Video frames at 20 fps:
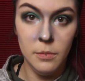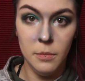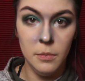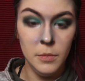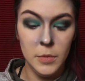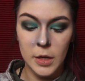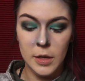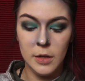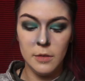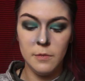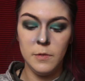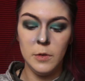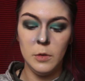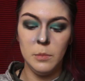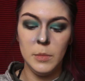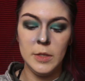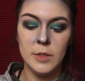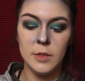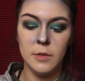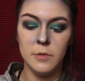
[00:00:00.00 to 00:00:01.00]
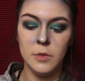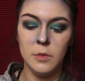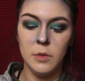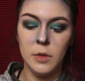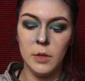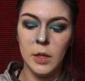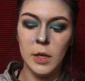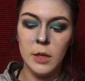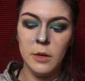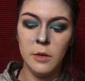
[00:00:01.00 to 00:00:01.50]
I'm not gonna film myself
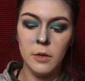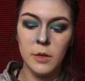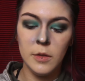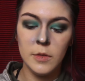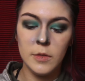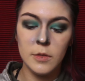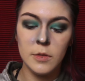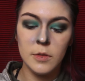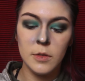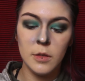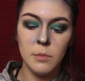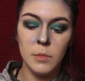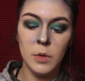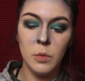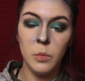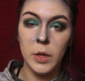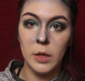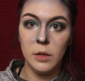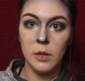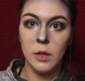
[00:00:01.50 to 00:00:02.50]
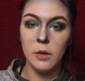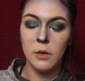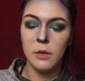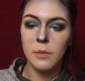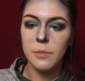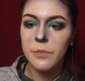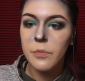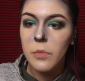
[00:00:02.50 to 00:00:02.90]
doing liner because this is gonna be wing liner.